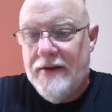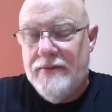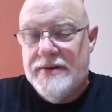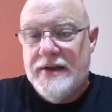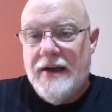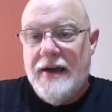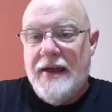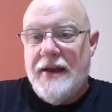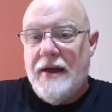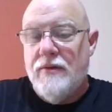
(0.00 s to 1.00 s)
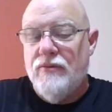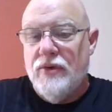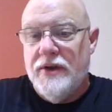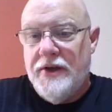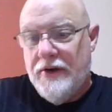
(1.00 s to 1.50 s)
There was a guy, and I
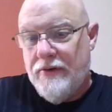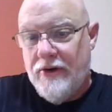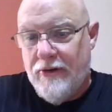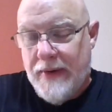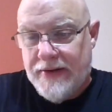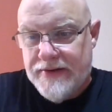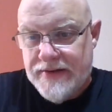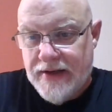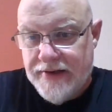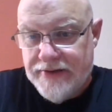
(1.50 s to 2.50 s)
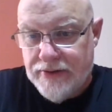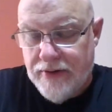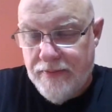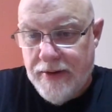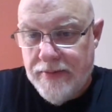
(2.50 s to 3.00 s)
really don't know about this guy's
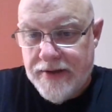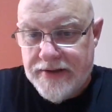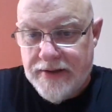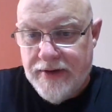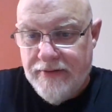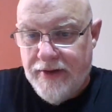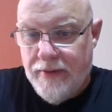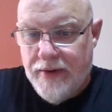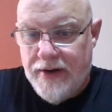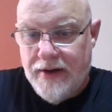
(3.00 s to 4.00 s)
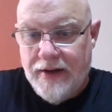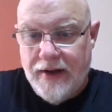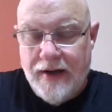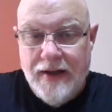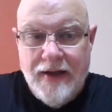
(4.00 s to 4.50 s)
story. People can say whatever they want online.